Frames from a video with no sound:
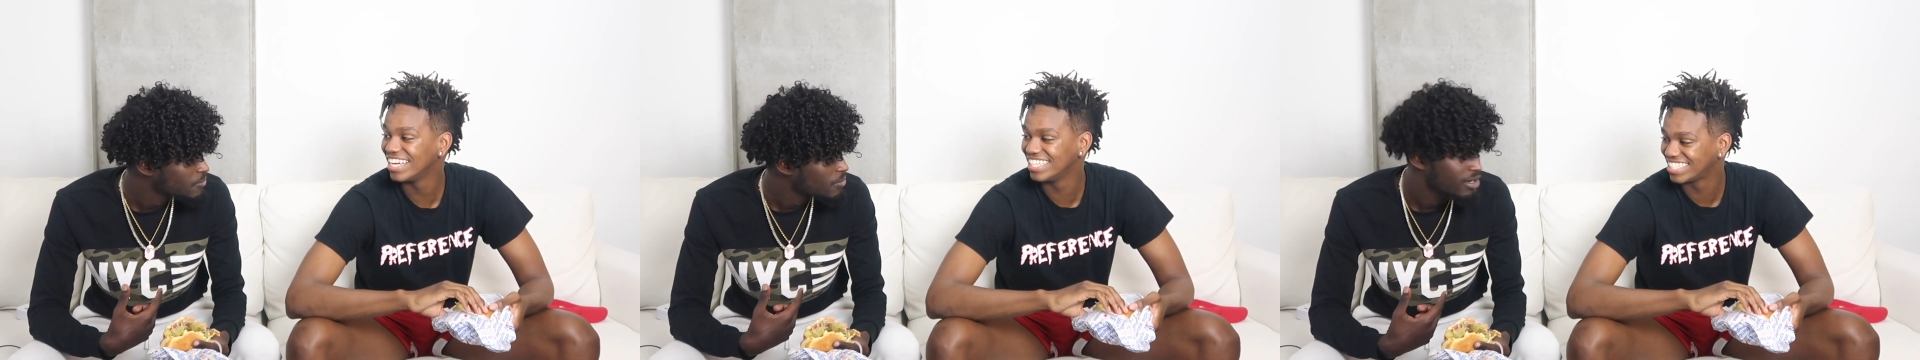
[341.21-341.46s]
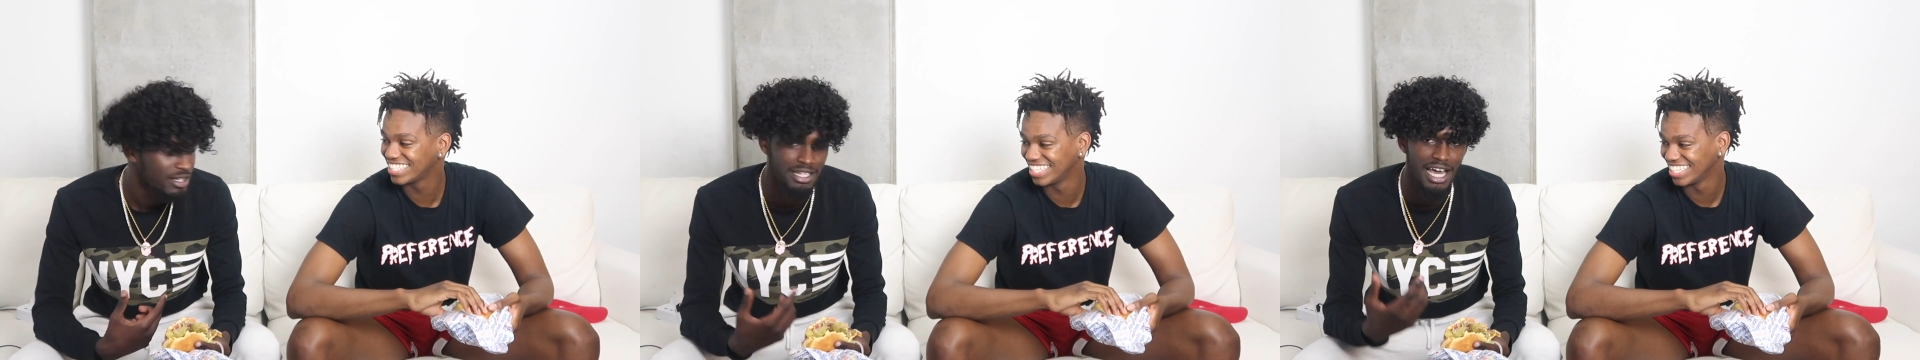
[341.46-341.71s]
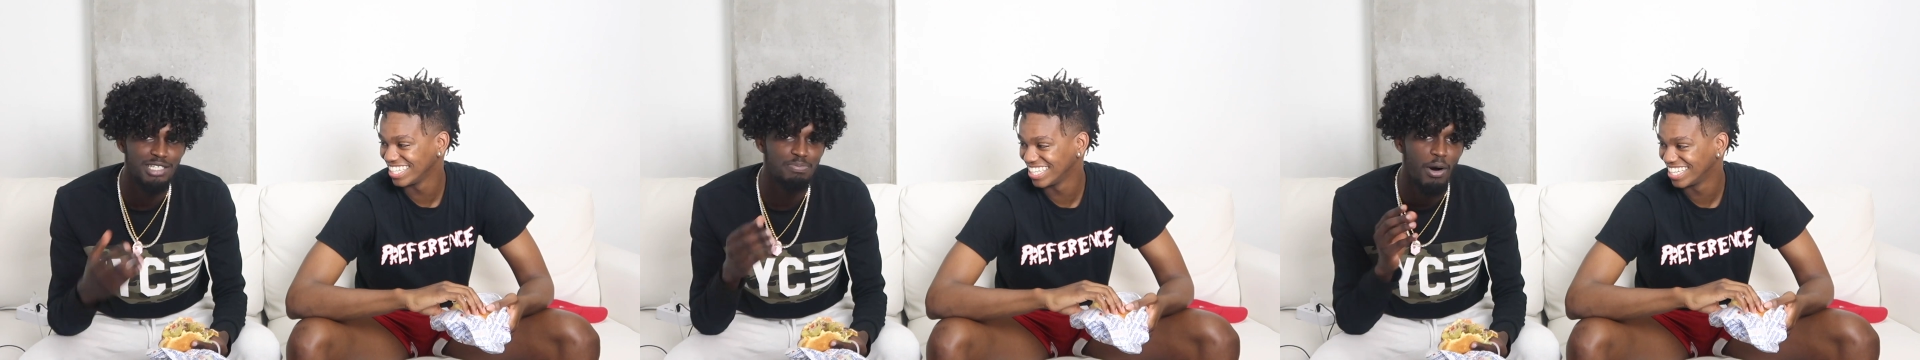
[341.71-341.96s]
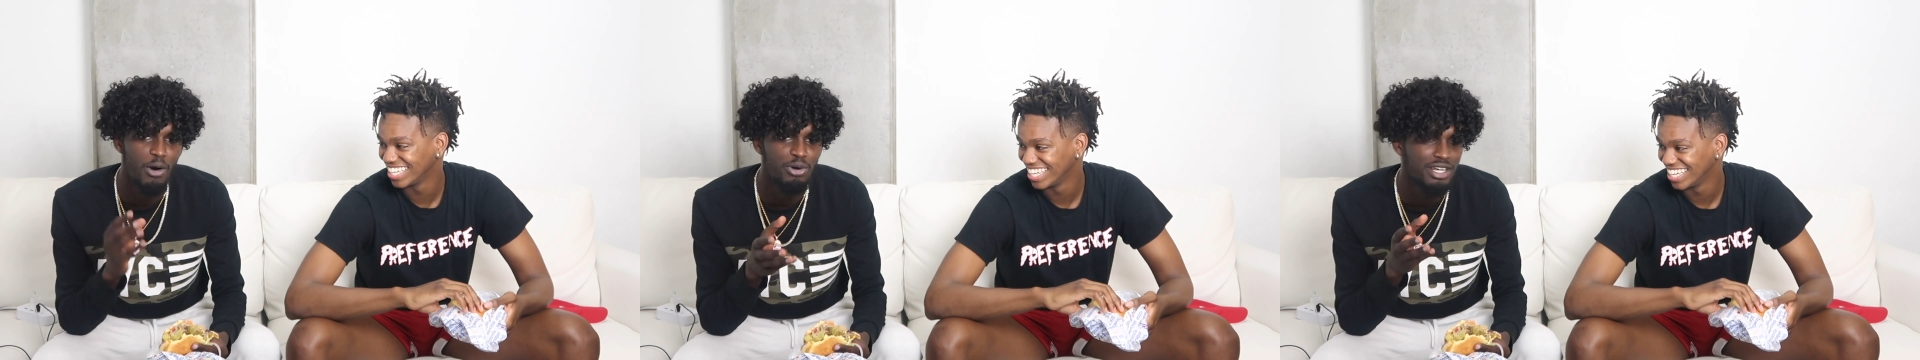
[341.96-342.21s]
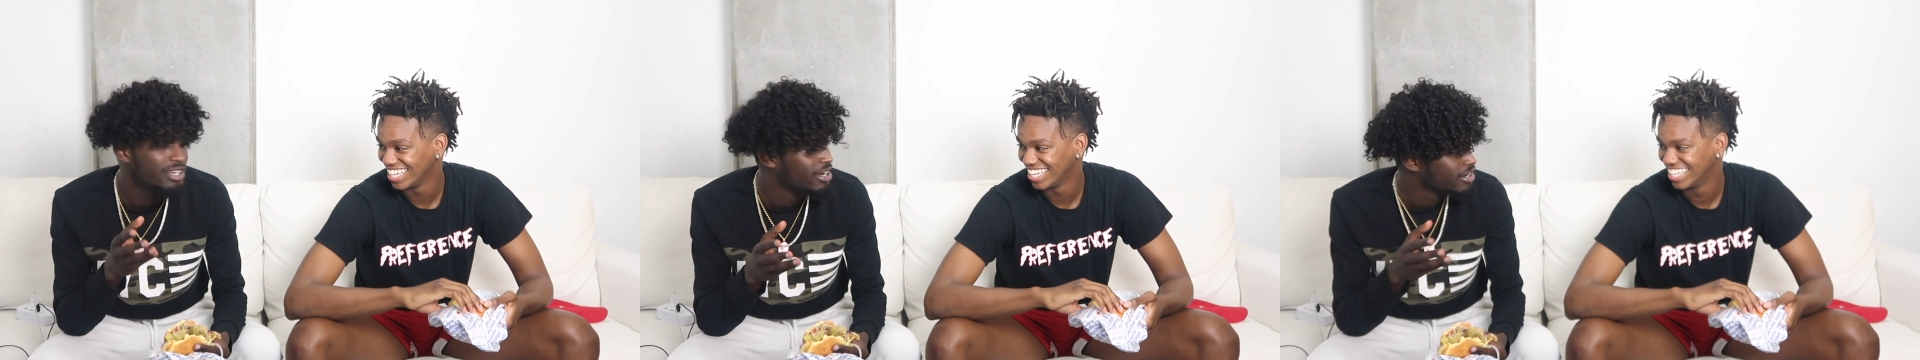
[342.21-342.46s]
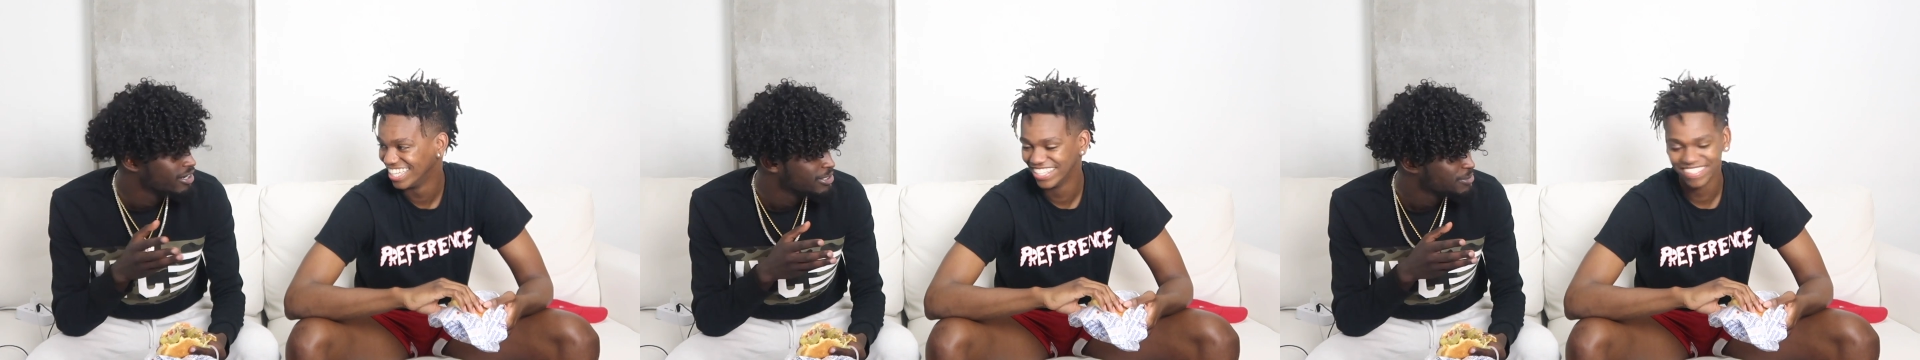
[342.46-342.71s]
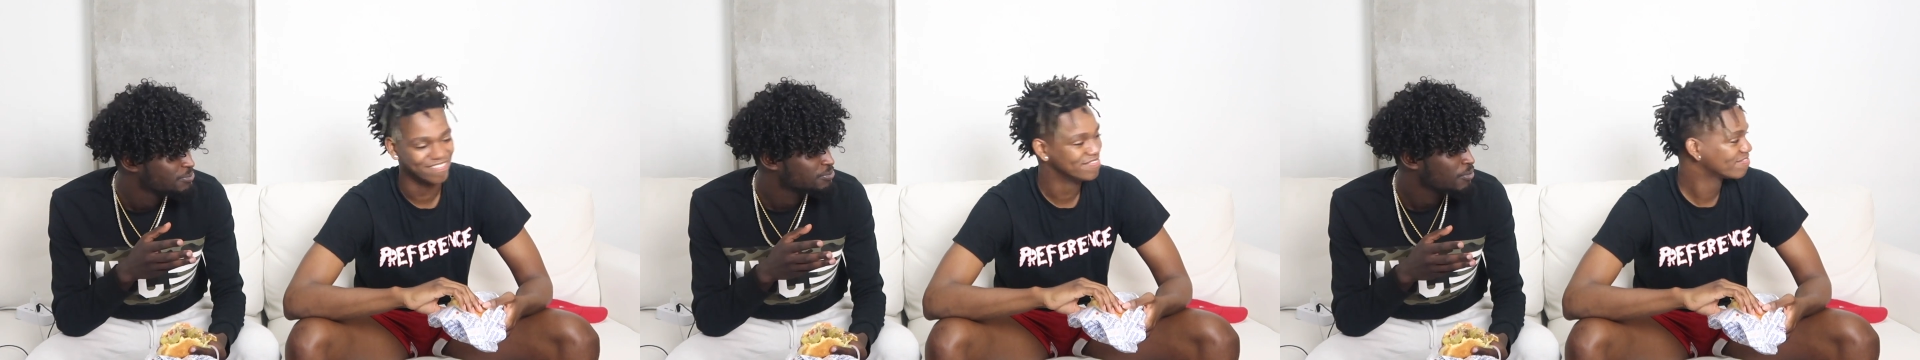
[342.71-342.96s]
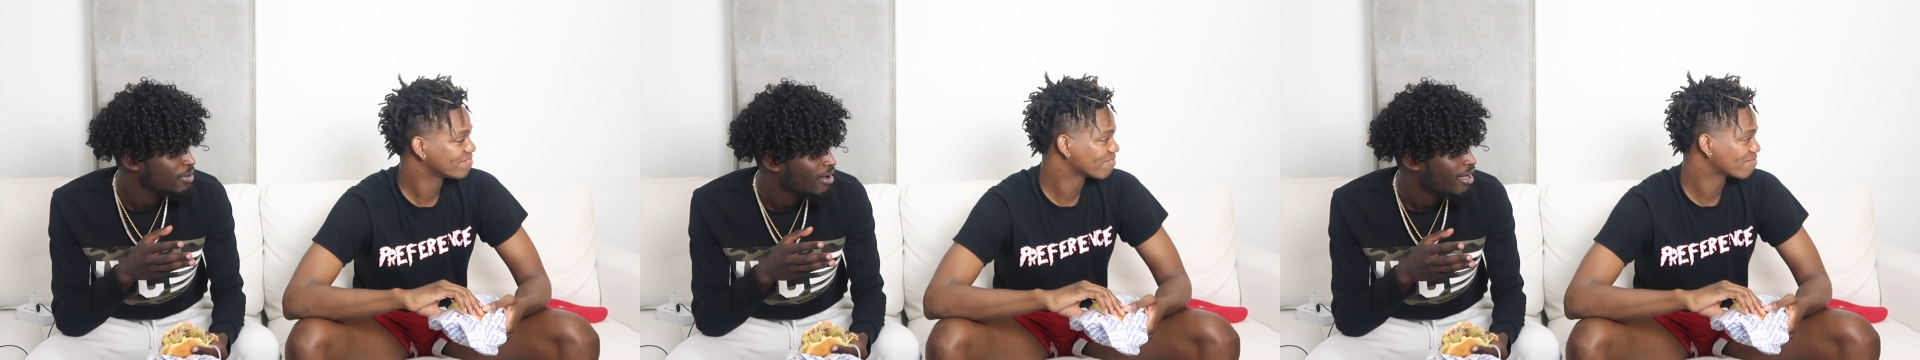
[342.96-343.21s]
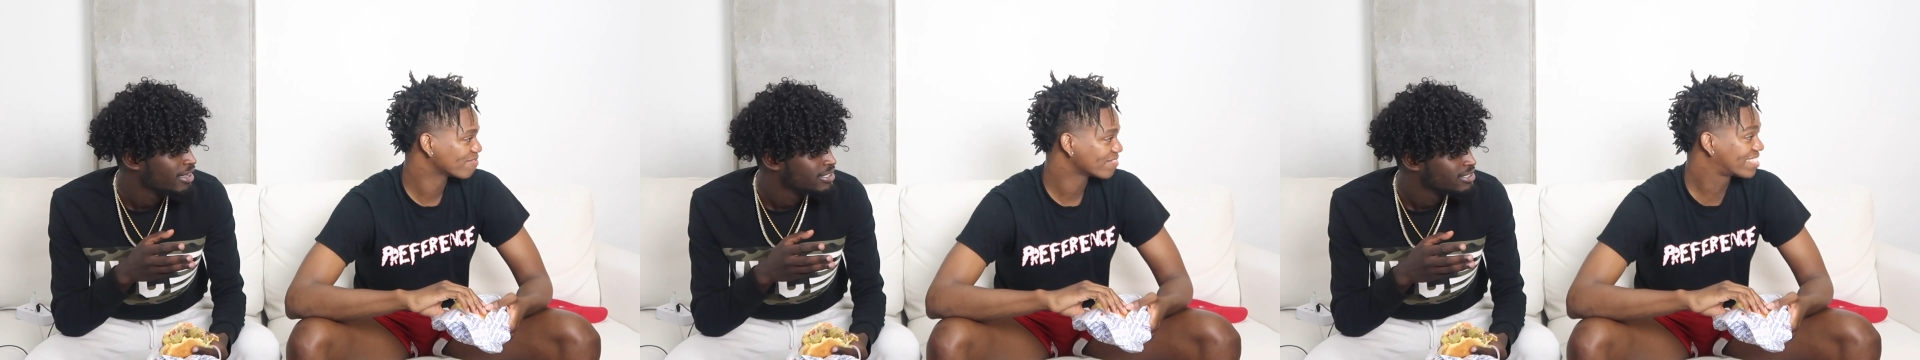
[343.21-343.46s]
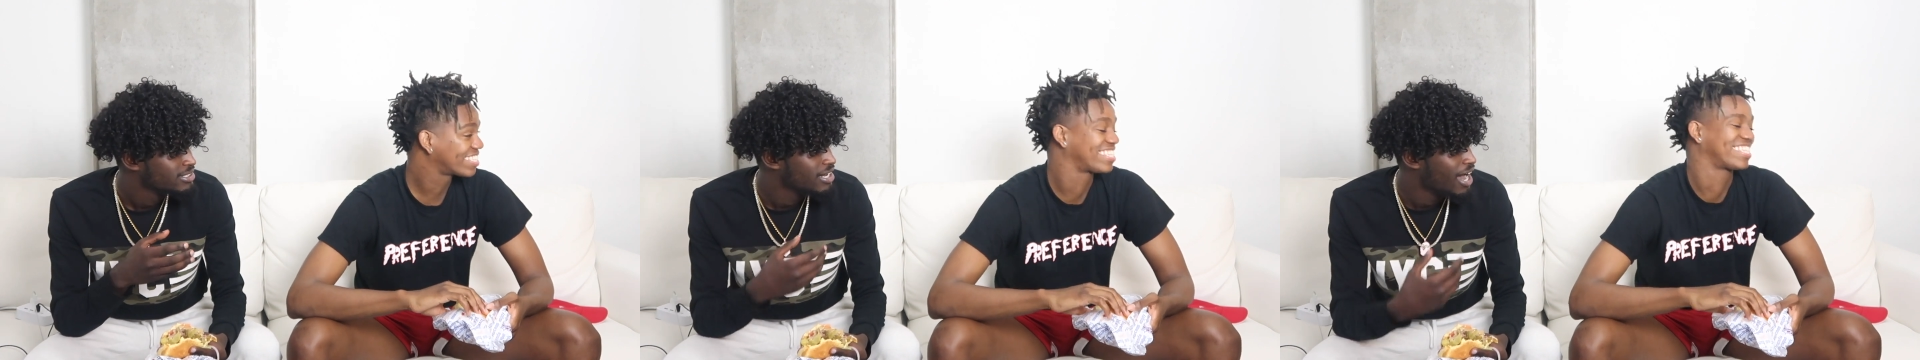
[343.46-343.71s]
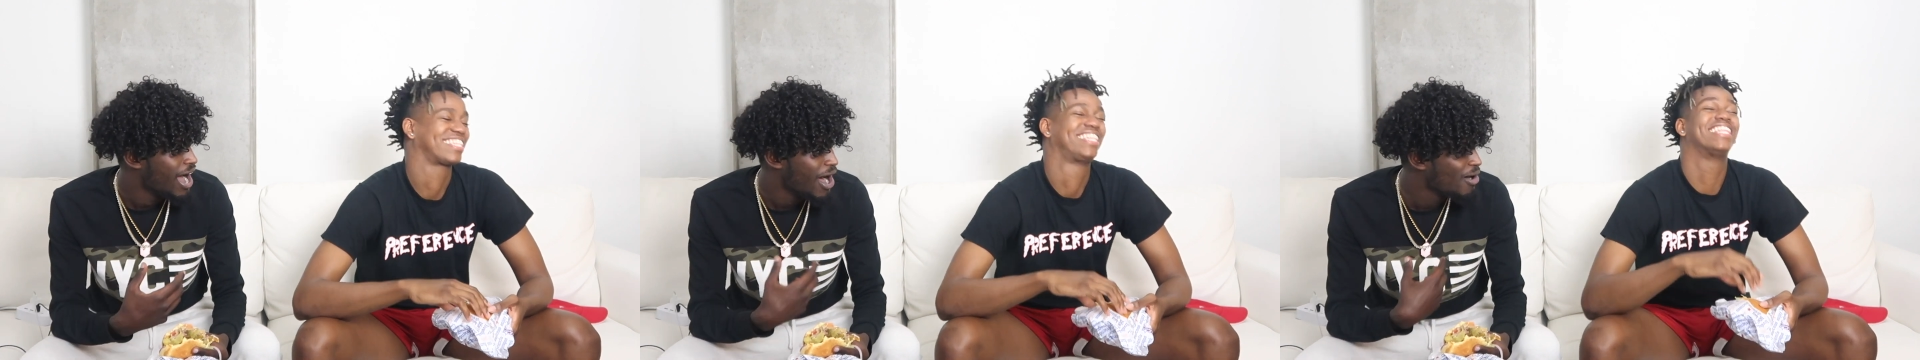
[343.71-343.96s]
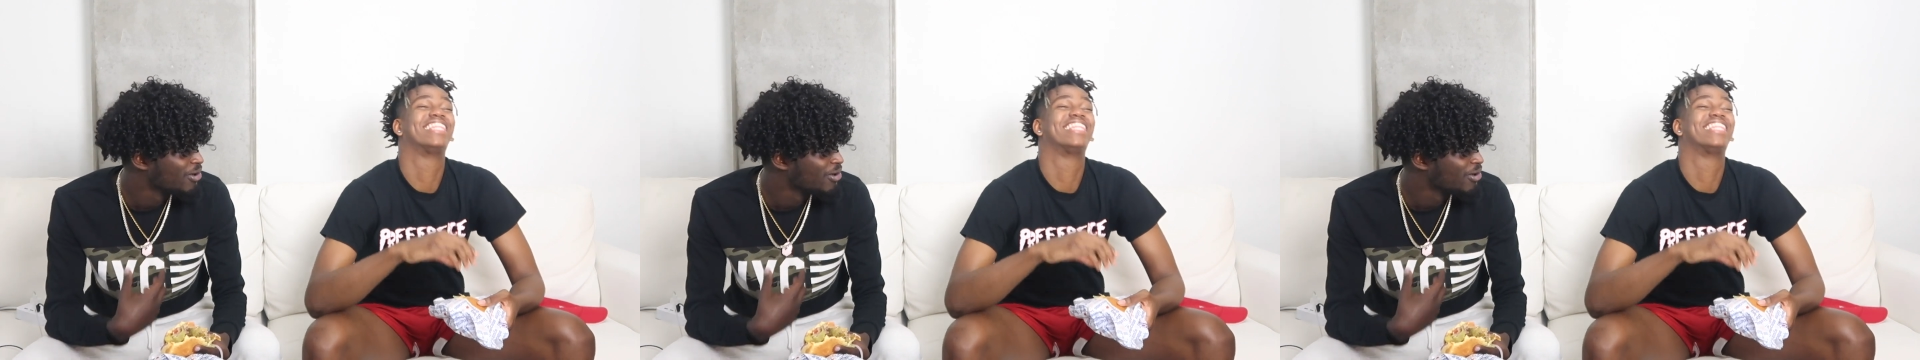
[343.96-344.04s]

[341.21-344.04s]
Speaker 1: yes. That's booty, nigga. I